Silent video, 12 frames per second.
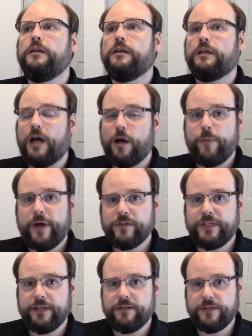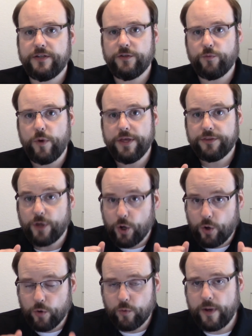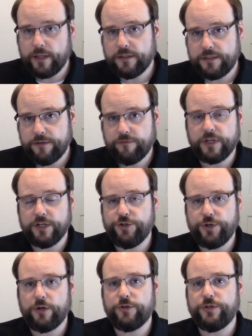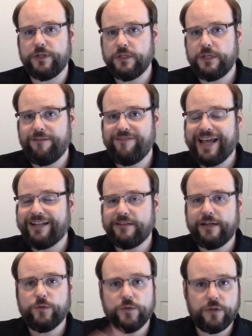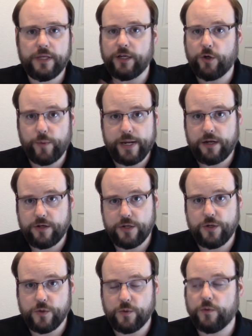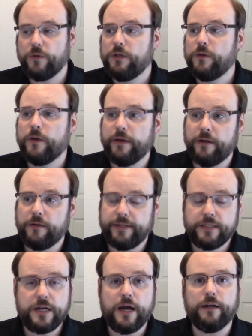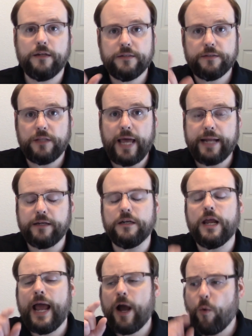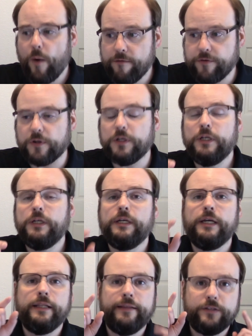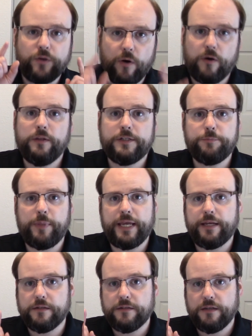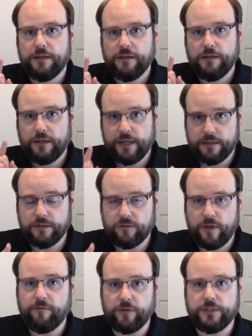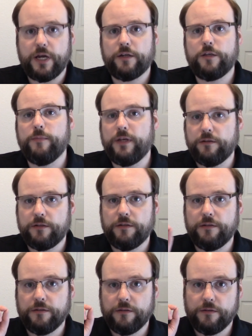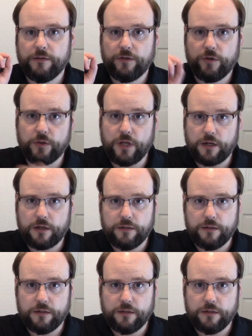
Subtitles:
compound sentences with correlative conjunctions. If that sounds like Greek to you, it's not. It's Latin. However, that's all explained in the level document. Good luck.